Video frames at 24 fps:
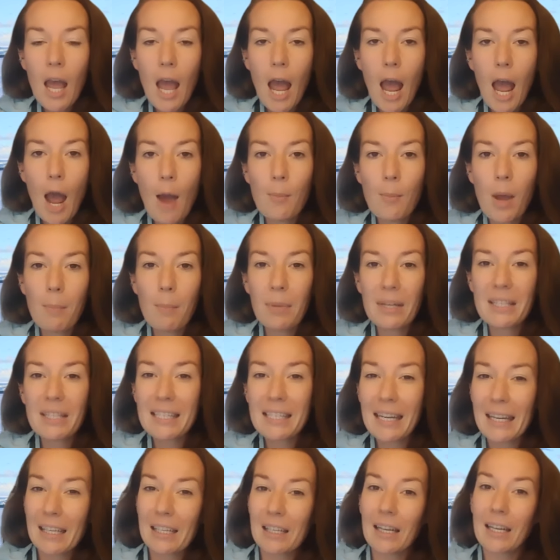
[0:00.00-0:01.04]
and
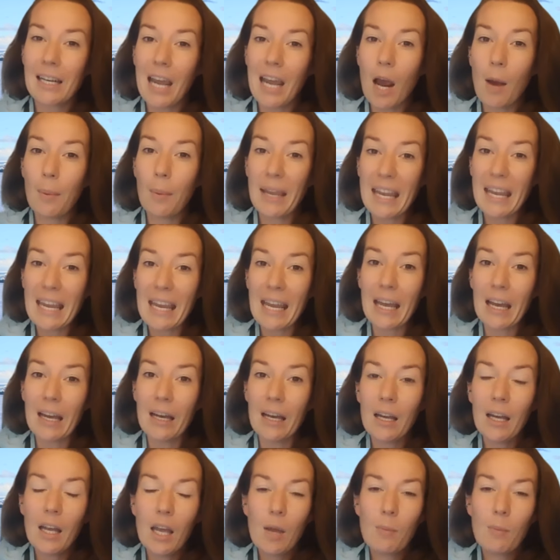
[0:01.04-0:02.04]
particularly up here,